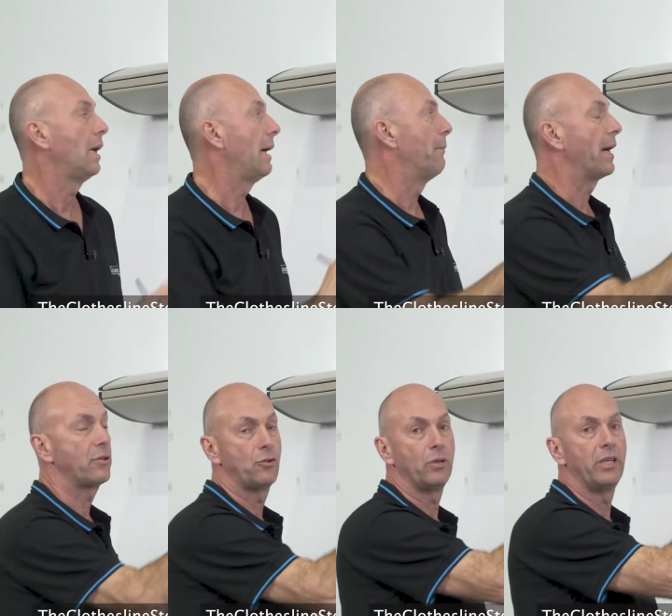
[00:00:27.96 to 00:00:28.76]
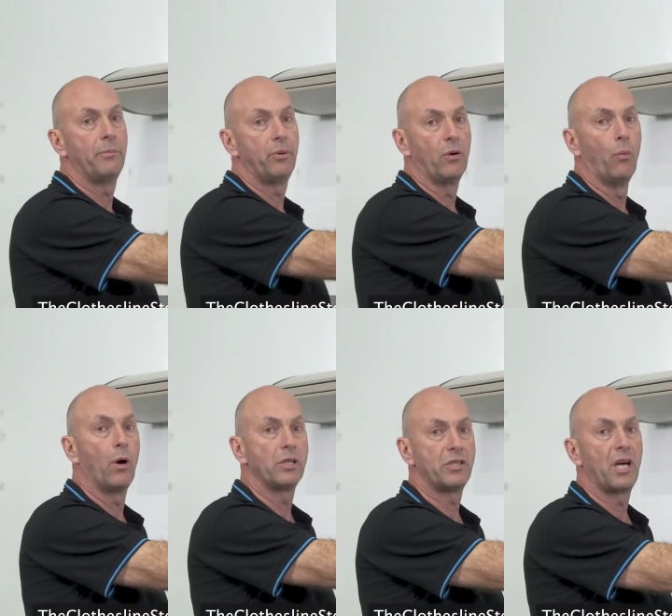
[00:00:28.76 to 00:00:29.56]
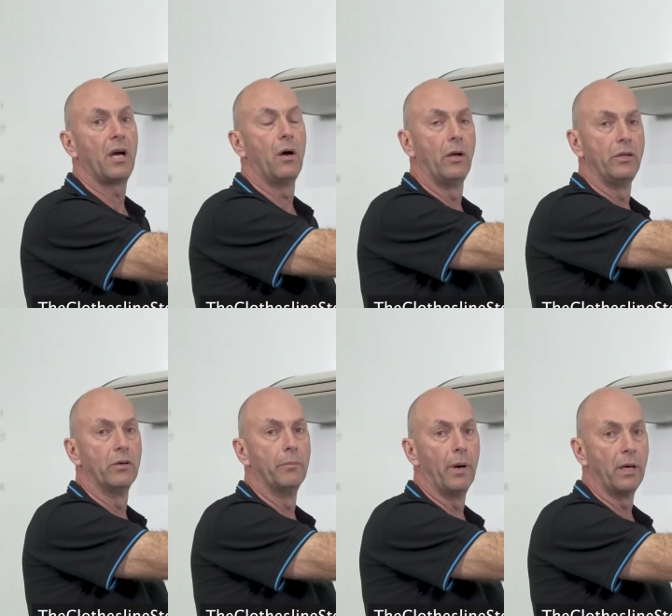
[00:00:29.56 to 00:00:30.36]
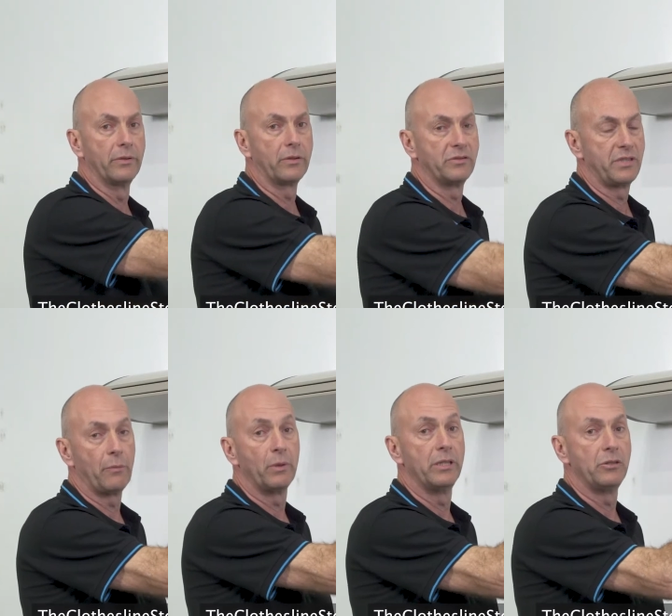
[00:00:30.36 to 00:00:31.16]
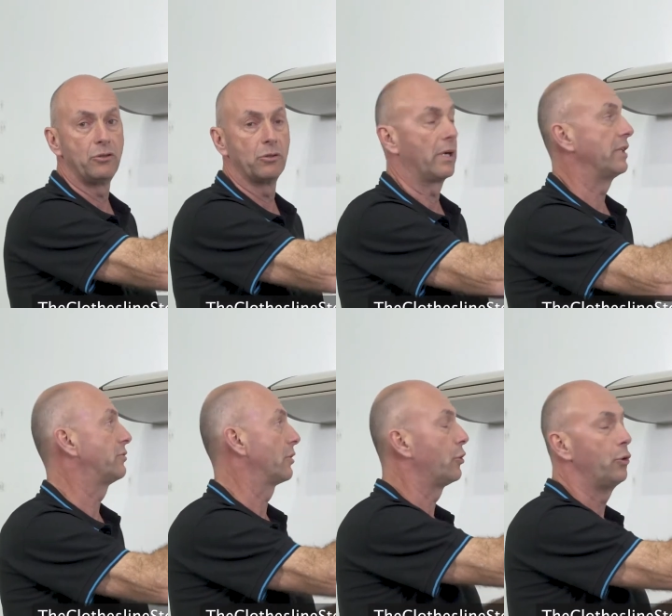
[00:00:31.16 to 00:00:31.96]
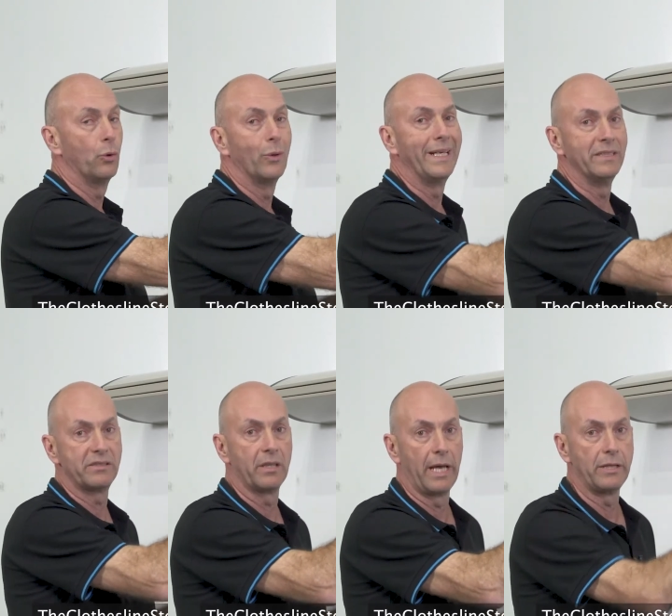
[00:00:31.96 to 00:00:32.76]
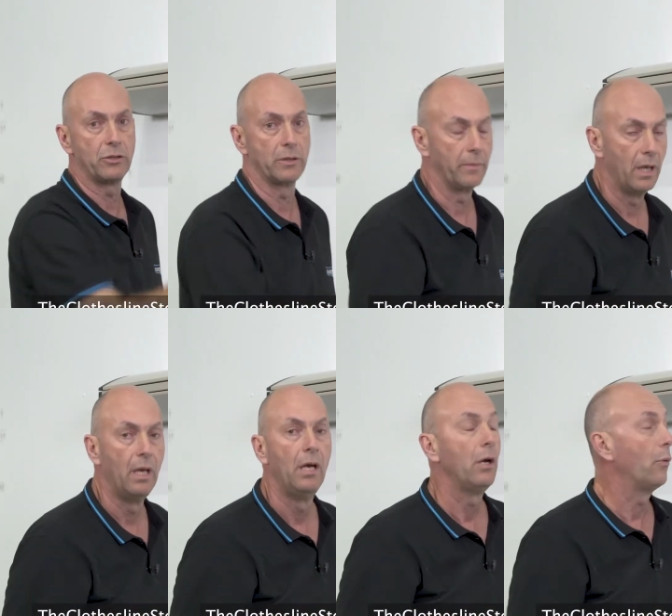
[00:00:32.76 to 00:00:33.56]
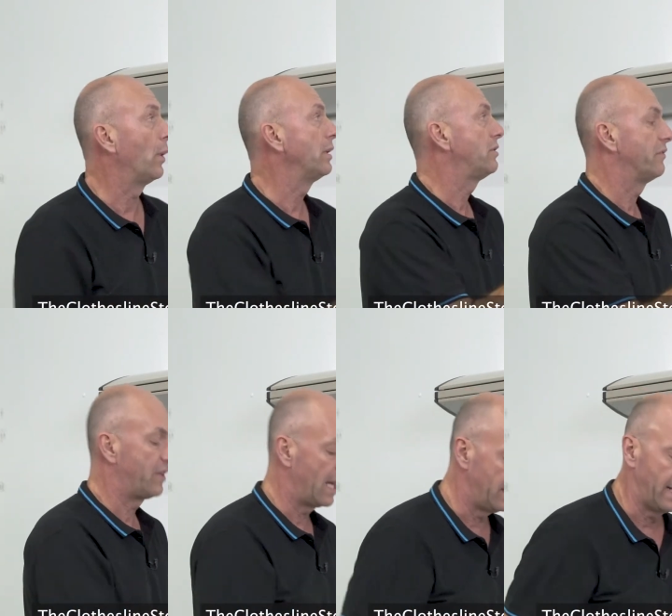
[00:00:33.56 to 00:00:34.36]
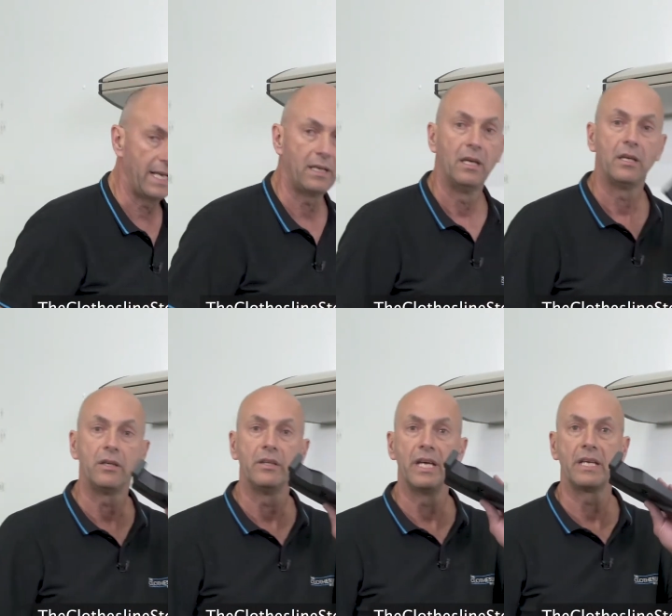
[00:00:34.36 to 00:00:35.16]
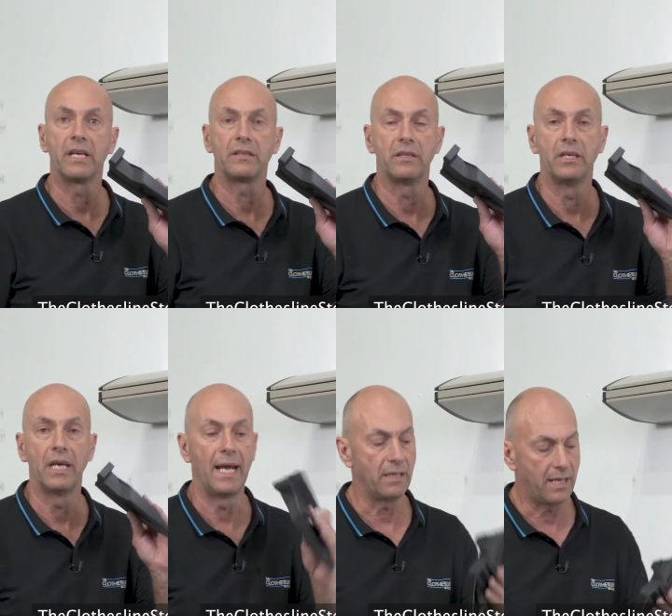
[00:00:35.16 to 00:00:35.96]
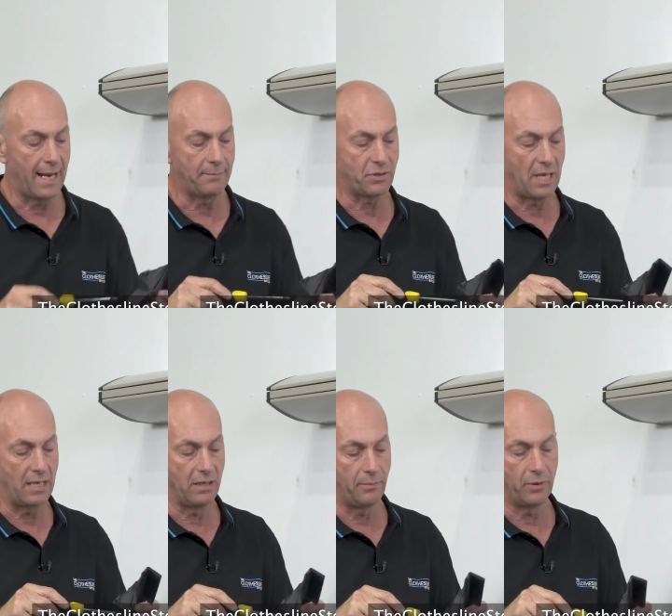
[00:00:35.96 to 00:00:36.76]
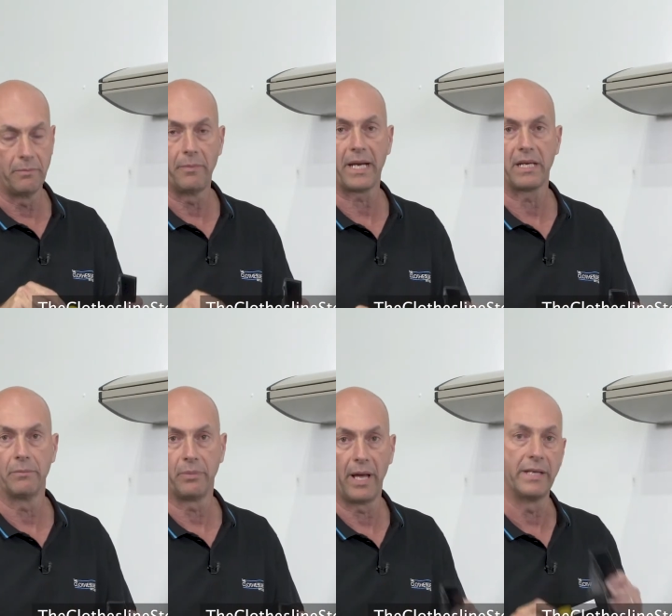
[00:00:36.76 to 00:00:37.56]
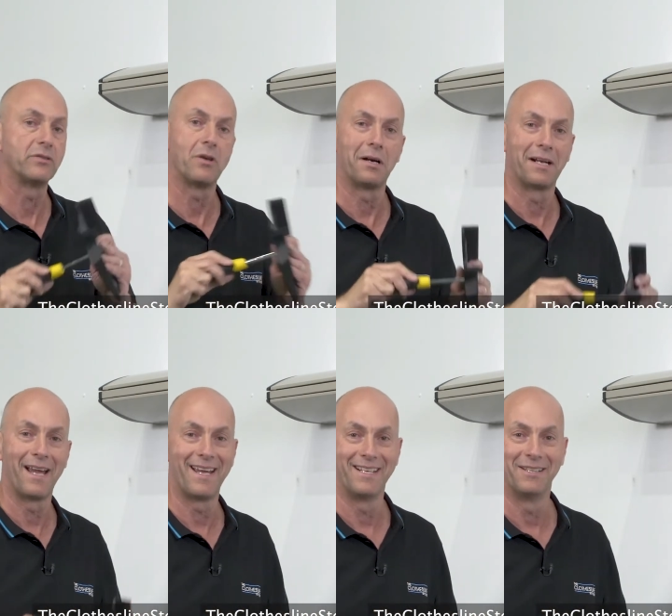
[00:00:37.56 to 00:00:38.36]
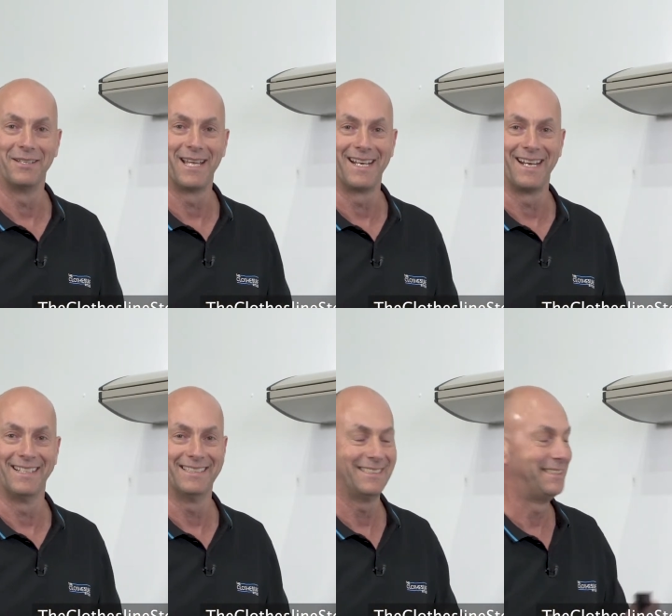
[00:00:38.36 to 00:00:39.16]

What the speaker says: And make sure you put a washer on your bolt because that will ensure a secure installation. Once you've done that, you then get the end caps and you put them back in place. So I'm going to go ahead and do that now.